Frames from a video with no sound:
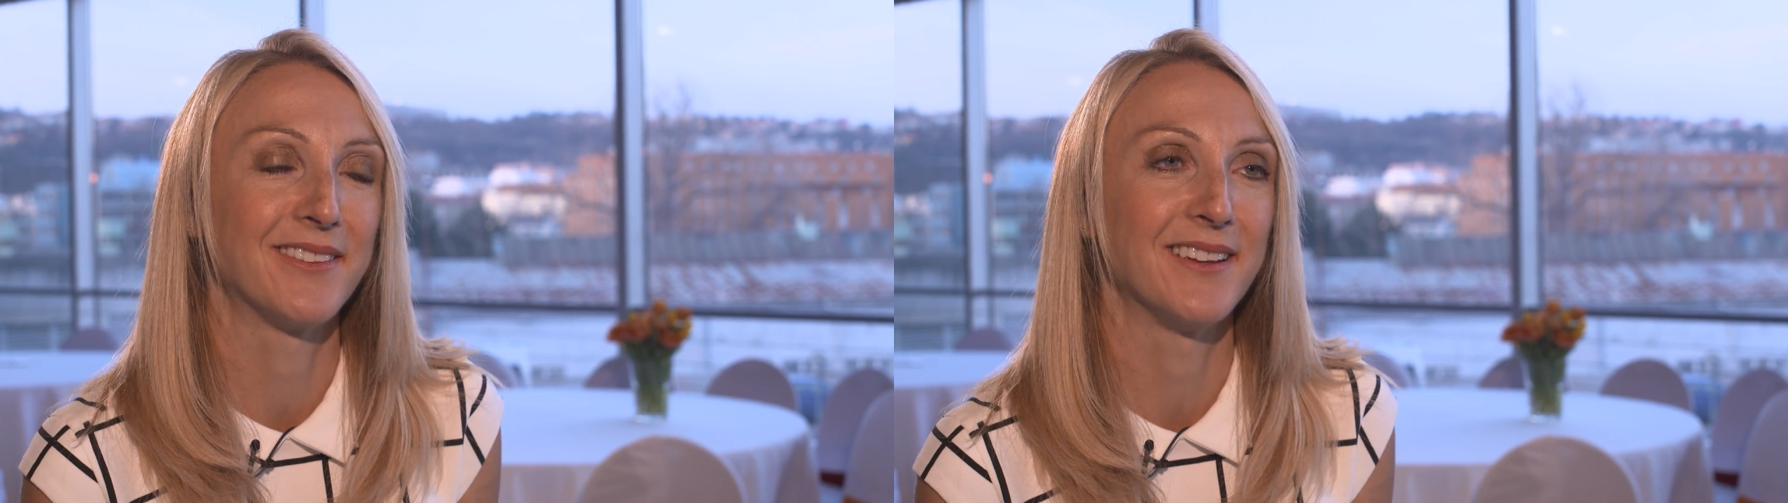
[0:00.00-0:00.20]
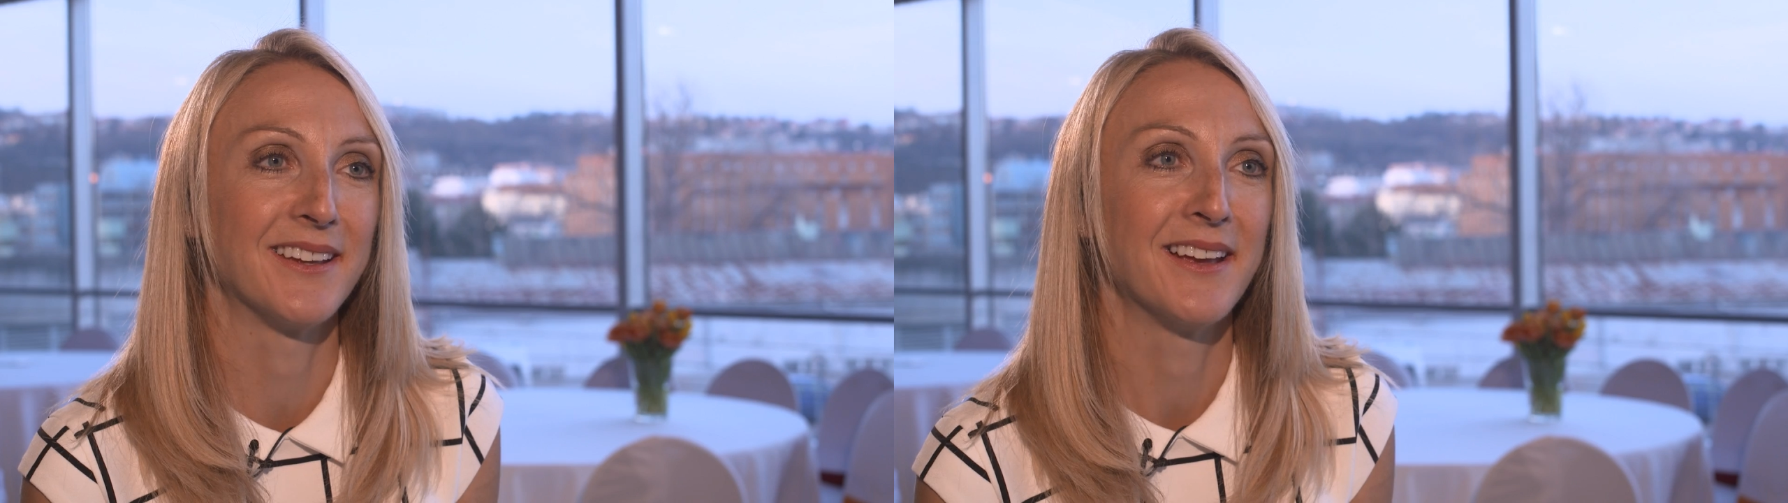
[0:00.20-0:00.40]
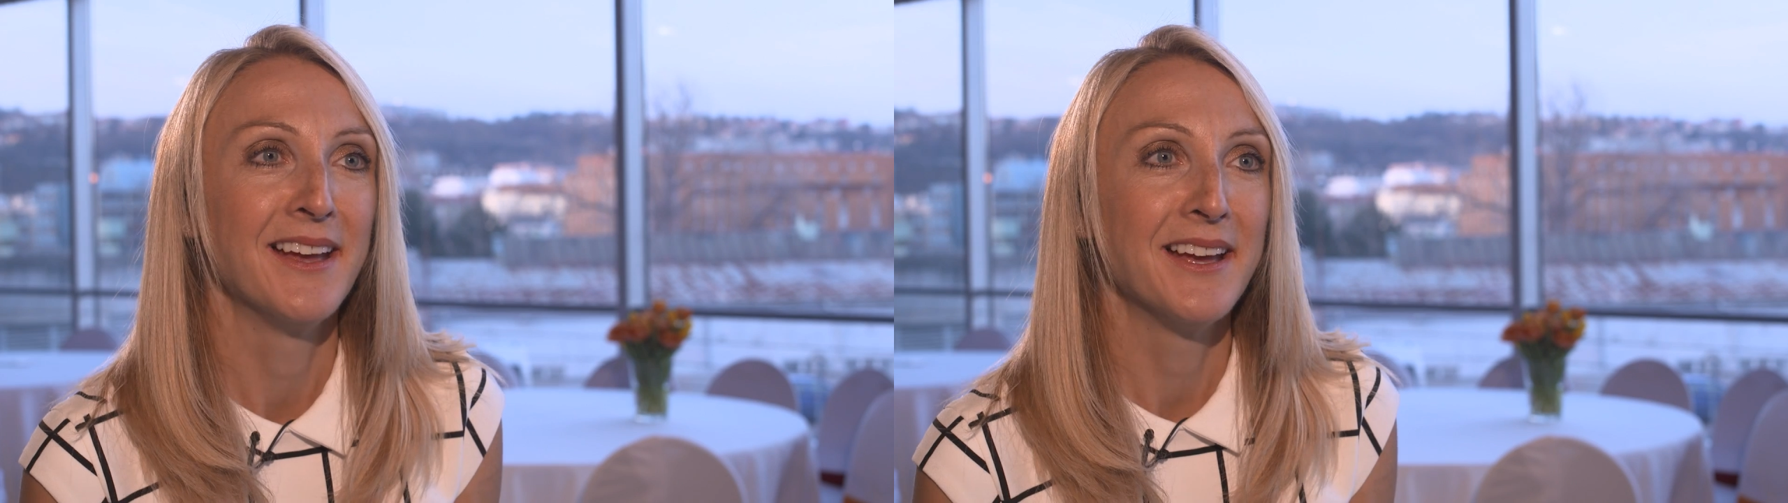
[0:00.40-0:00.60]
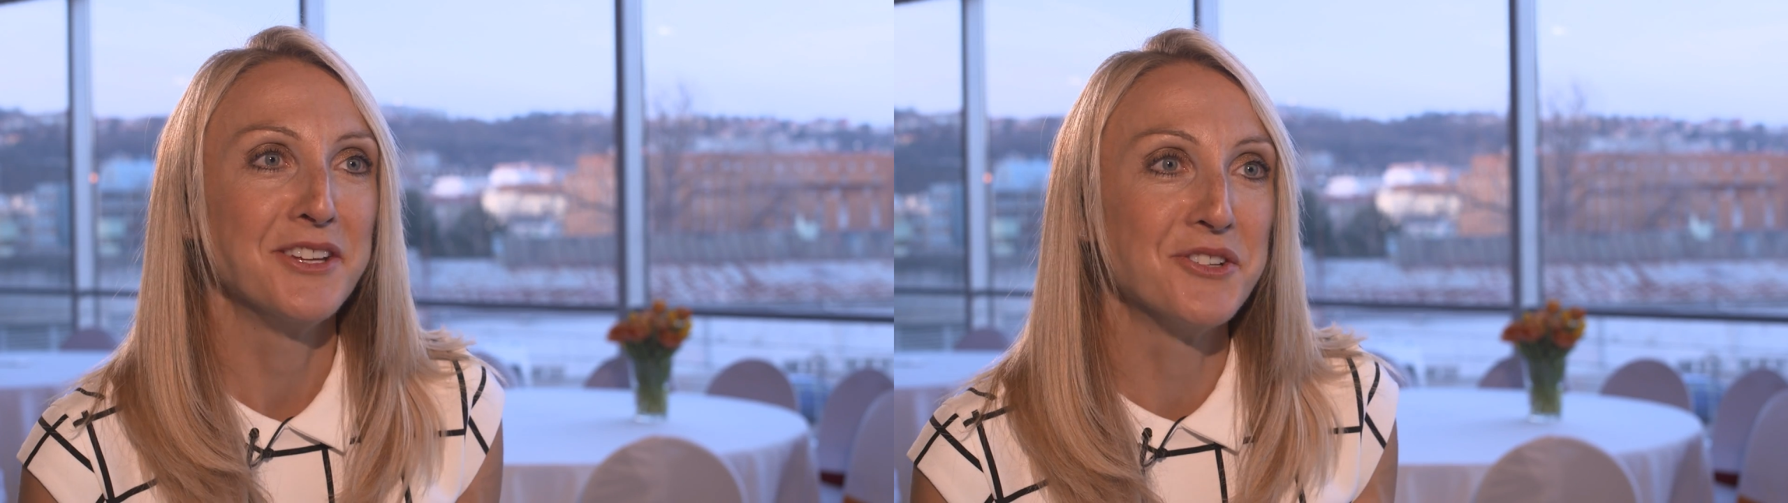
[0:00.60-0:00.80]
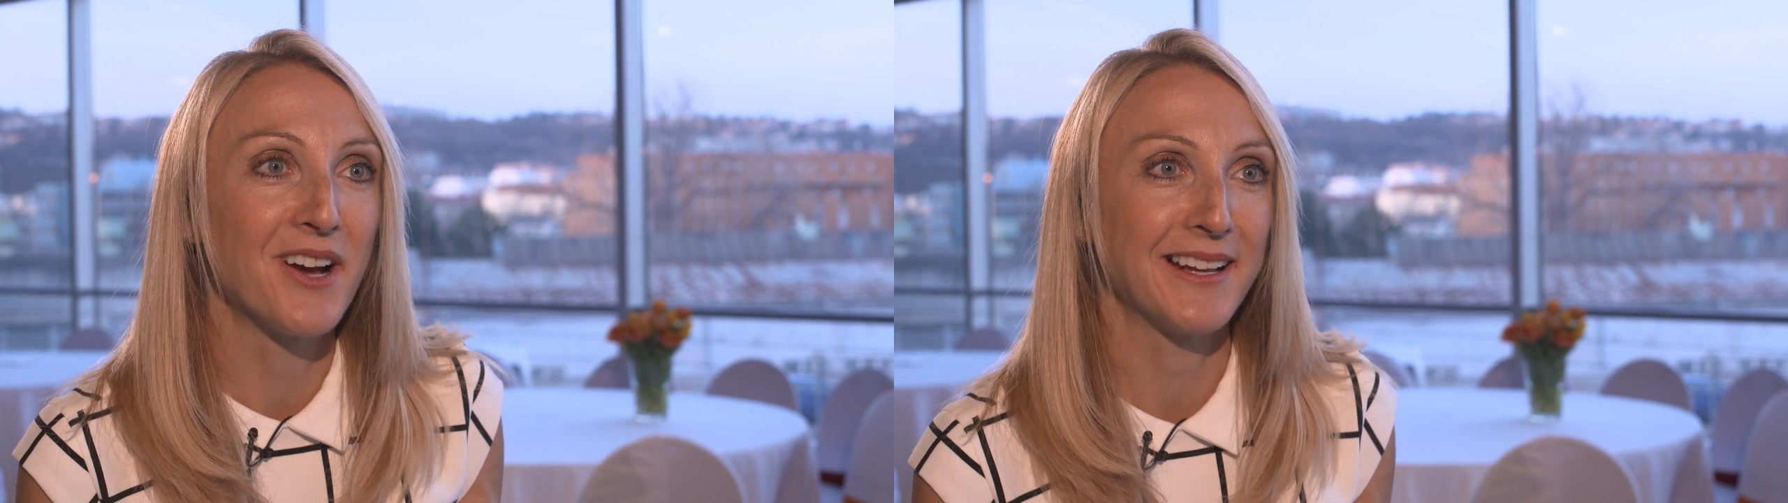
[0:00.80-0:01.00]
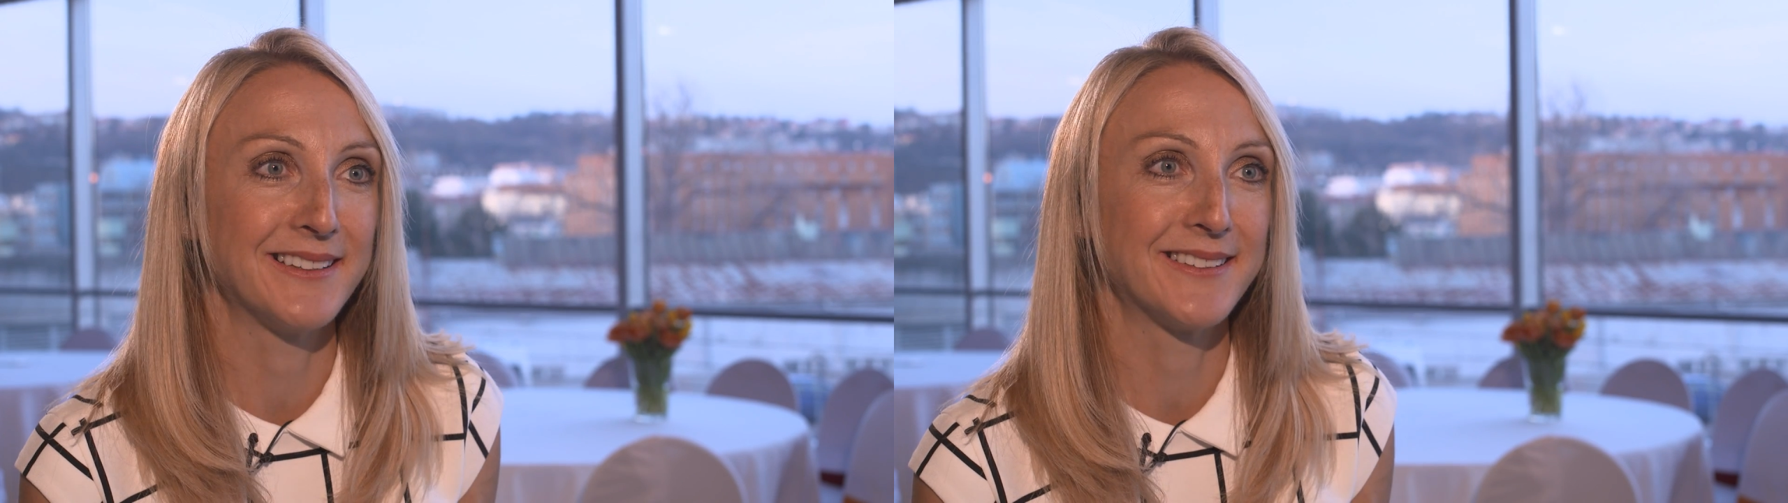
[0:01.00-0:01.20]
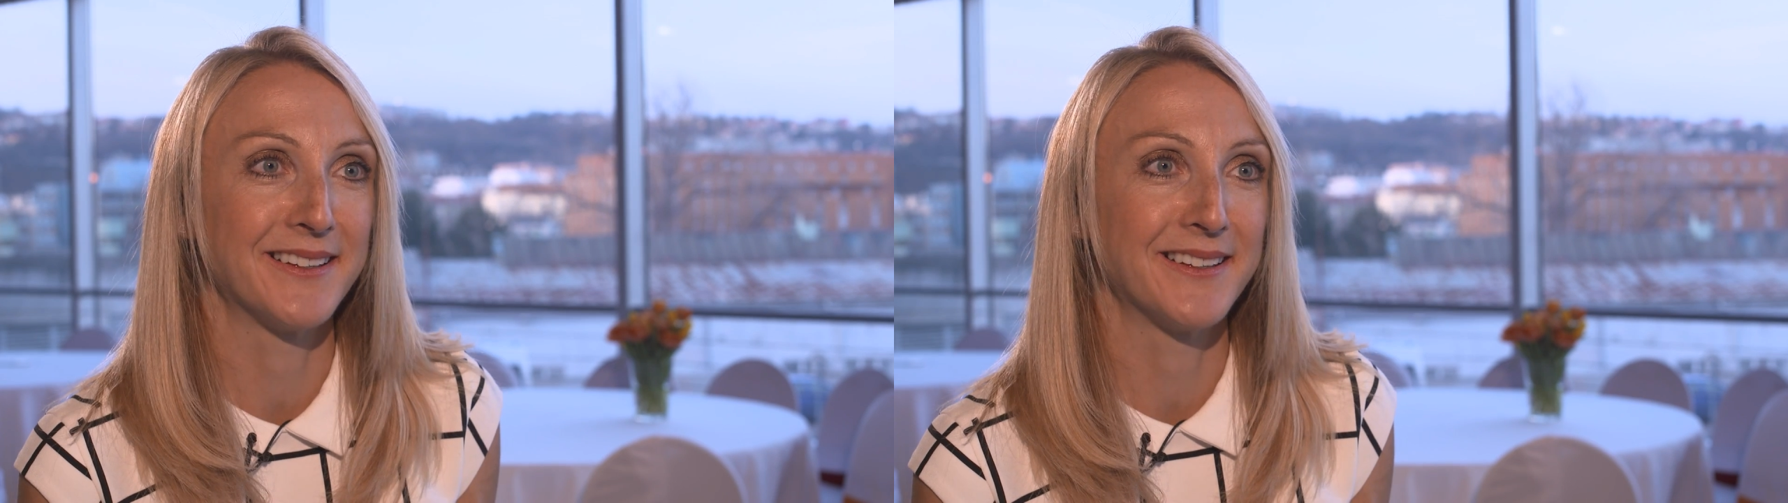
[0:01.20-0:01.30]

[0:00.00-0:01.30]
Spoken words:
I think it unites